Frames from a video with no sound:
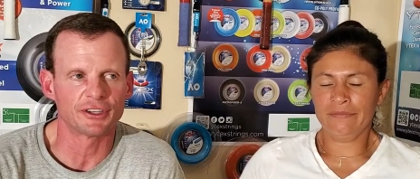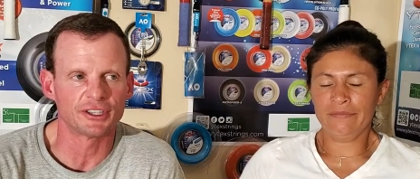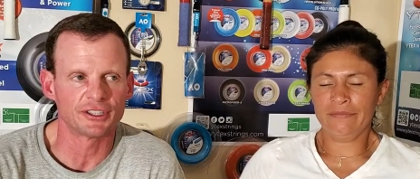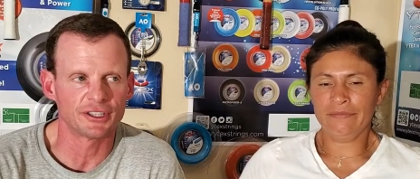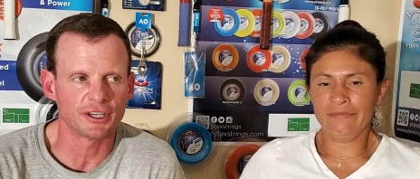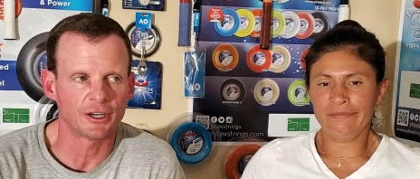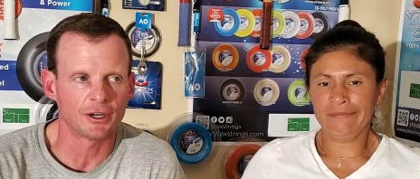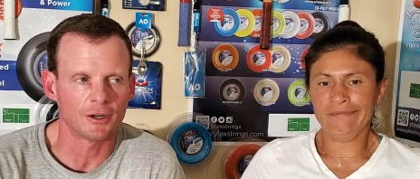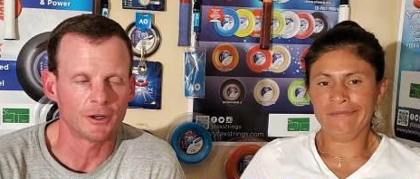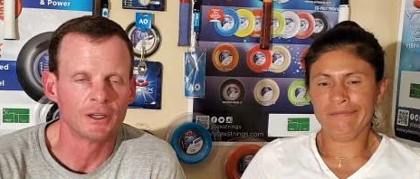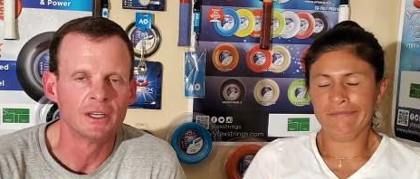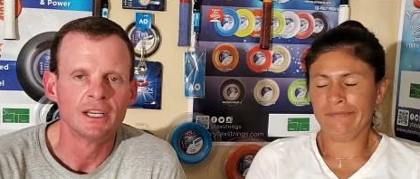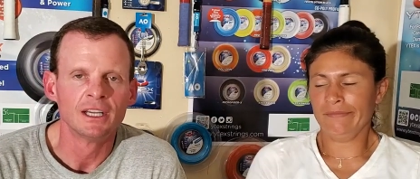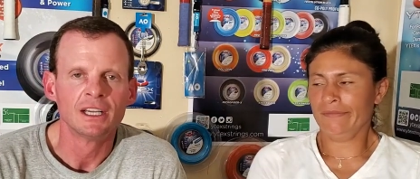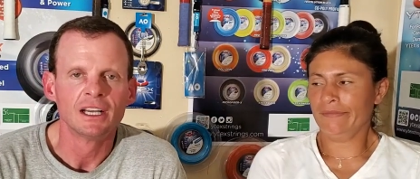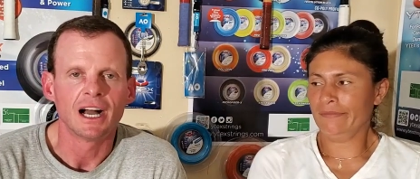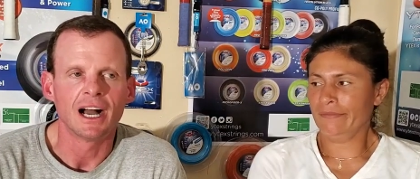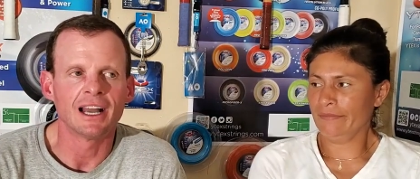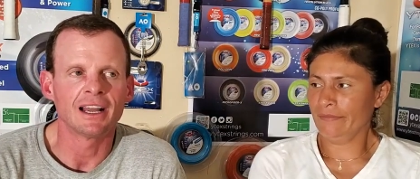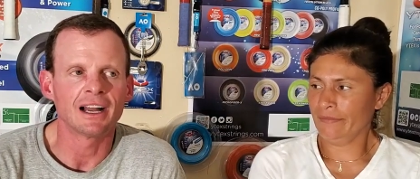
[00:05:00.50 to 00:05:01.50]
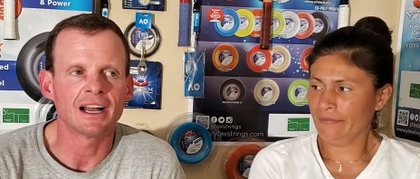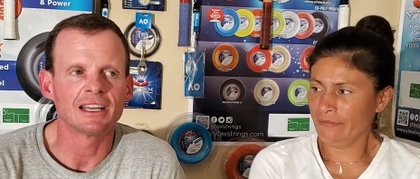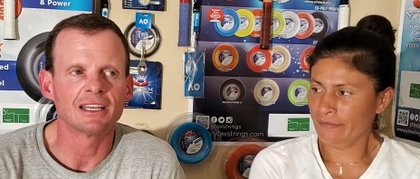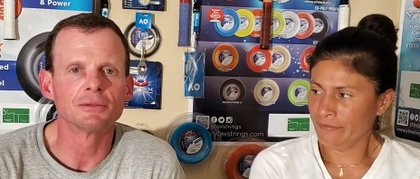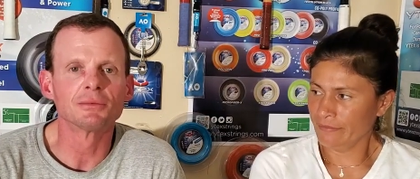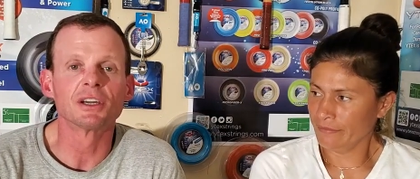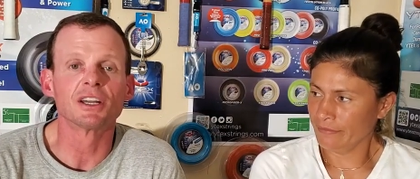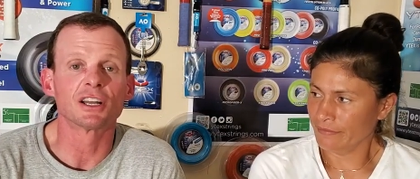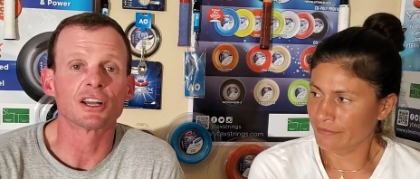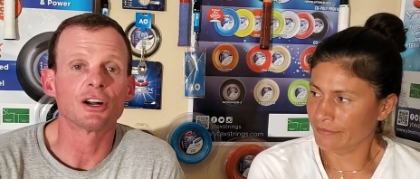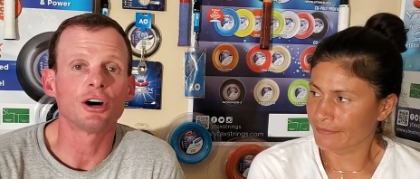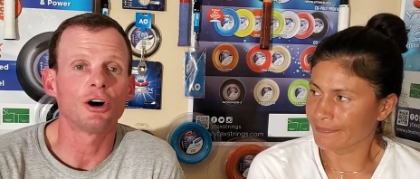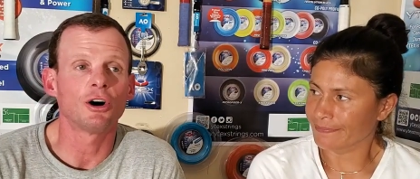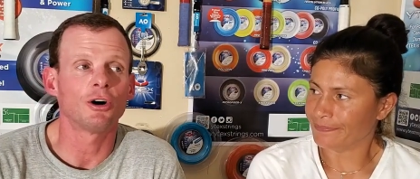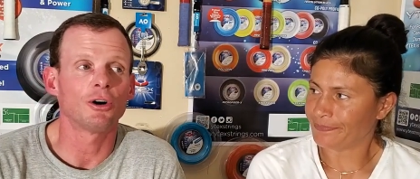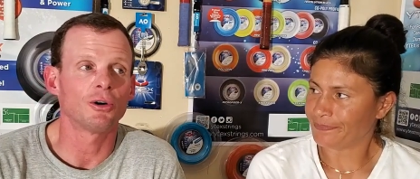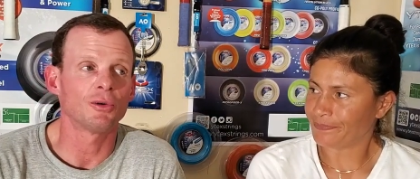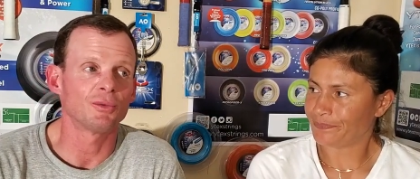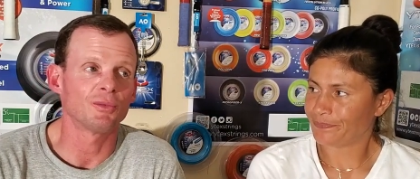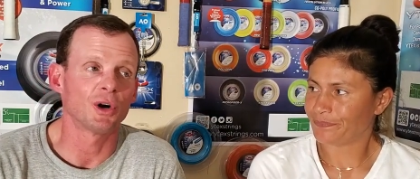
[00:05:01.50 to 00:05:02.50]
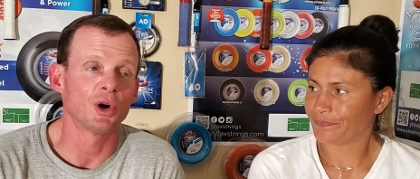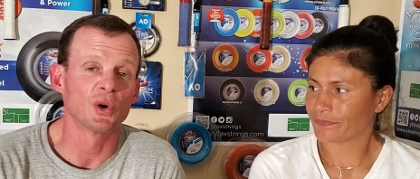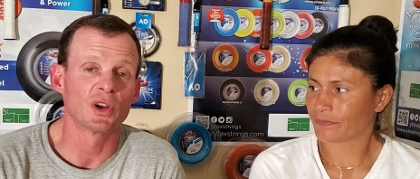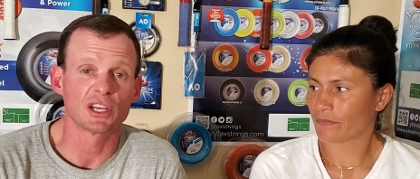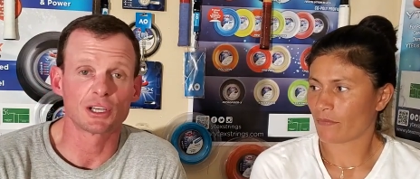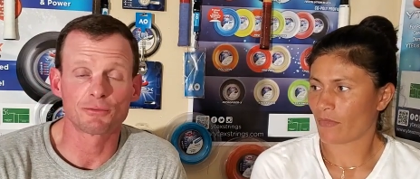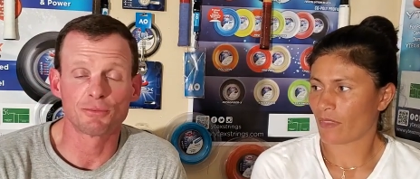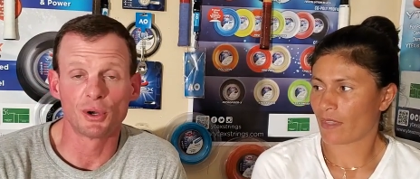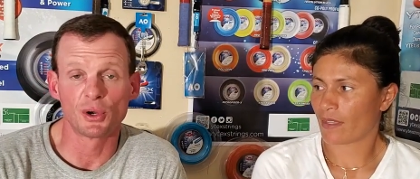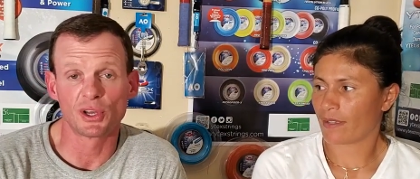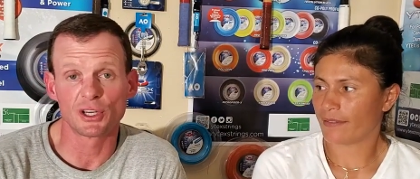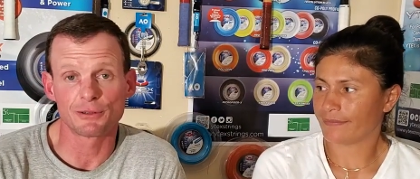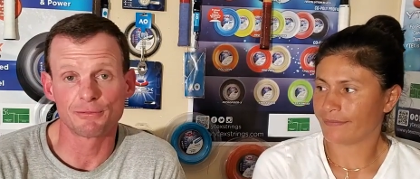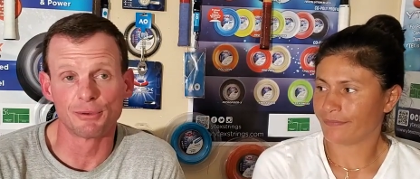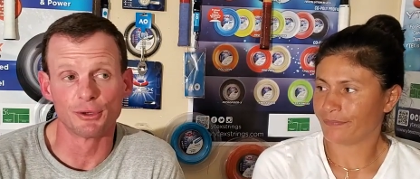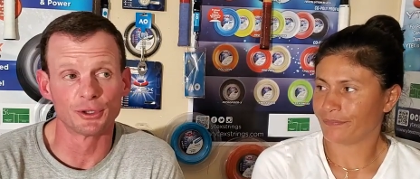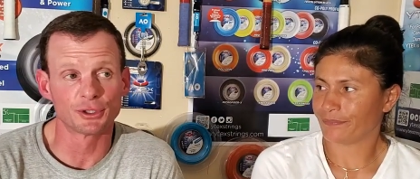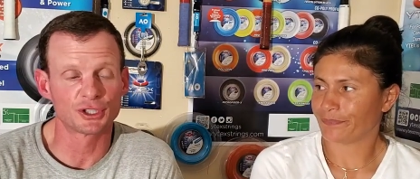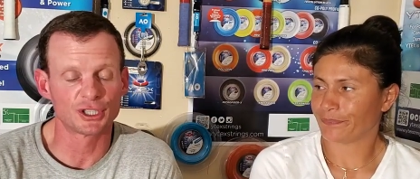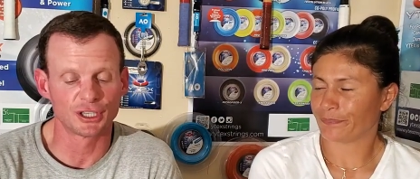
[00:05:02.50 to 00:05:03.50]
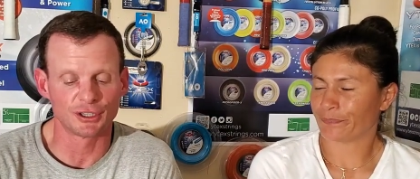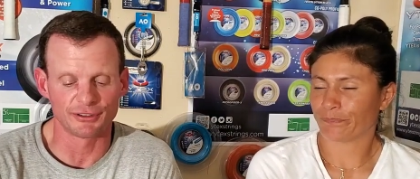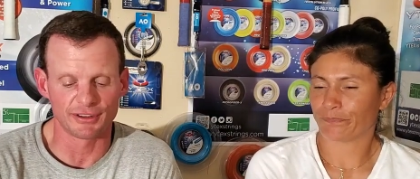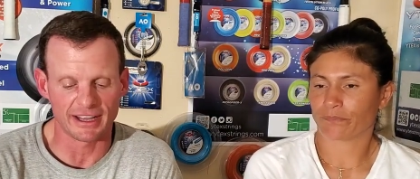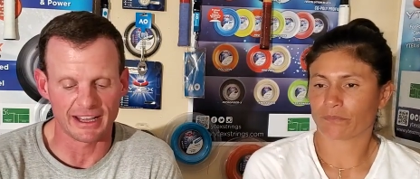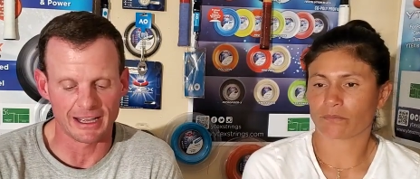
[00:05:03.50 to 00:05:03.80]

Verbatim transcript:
Speaker 1: Nadal. I, I am going to call hocus pocus bullshit on